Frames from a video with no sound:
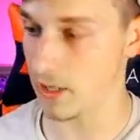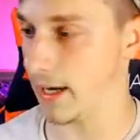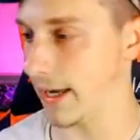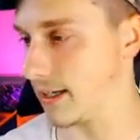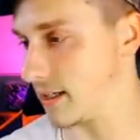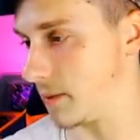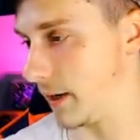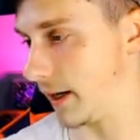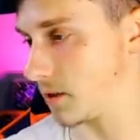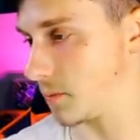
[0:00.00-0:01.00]
legacy
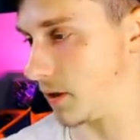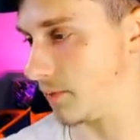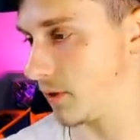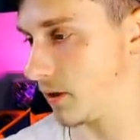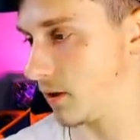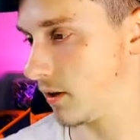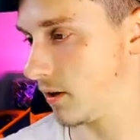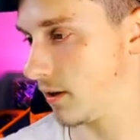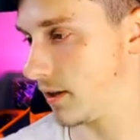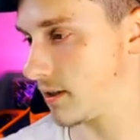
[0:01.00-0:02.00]
packs, but
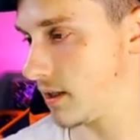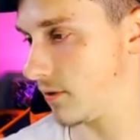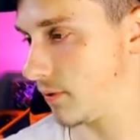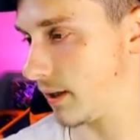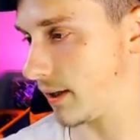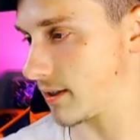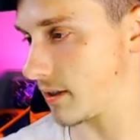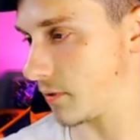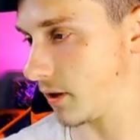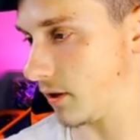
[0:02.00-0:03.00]
let's see if we can get
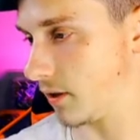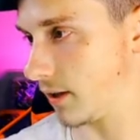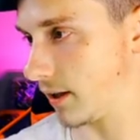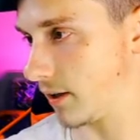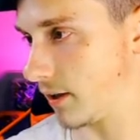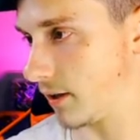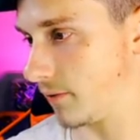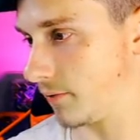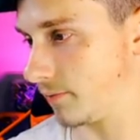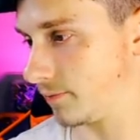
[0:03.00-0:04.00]
something good out of here.
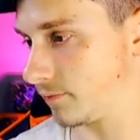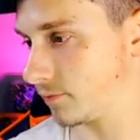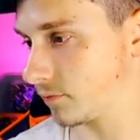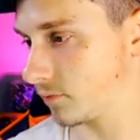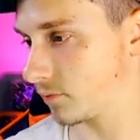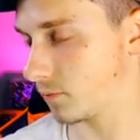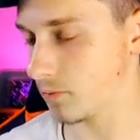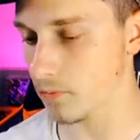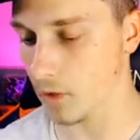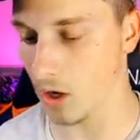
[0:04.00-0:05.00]

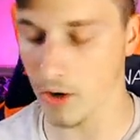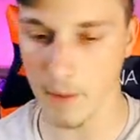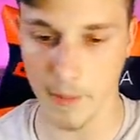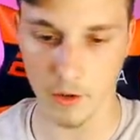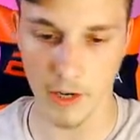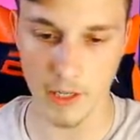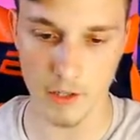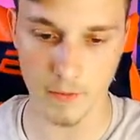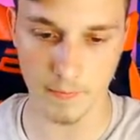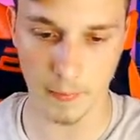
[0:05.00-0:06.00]
All right, Metal
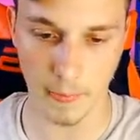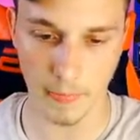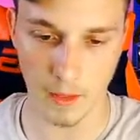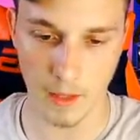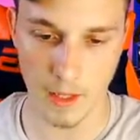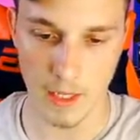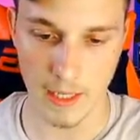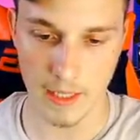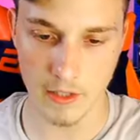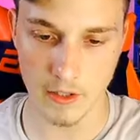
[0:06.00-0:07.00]
Raiders.
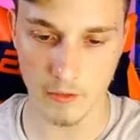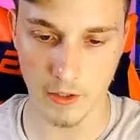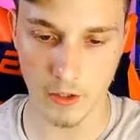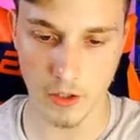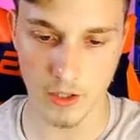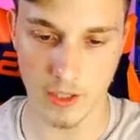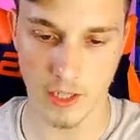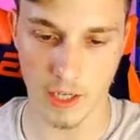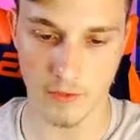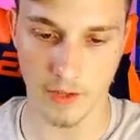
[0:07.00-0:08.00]
Instant Fusion is a
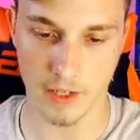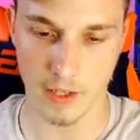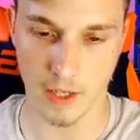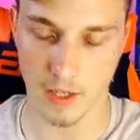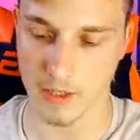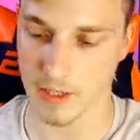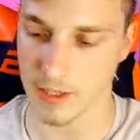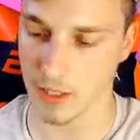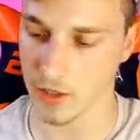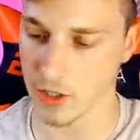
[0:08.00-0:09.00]
nice first card, says
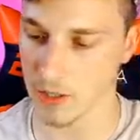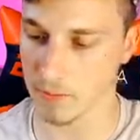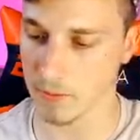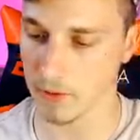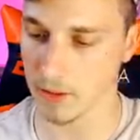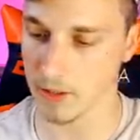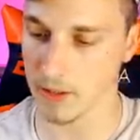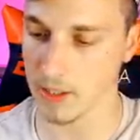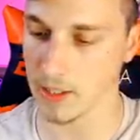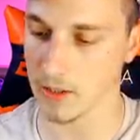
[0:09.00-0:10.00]
Ego Chip.
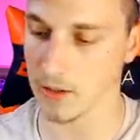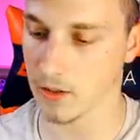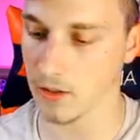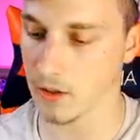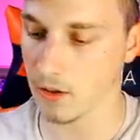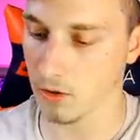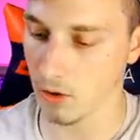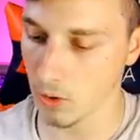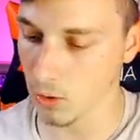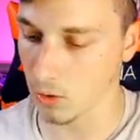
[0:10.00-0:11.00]
Indeed.
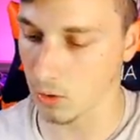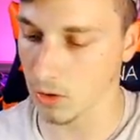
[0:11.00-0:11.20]
Ooh.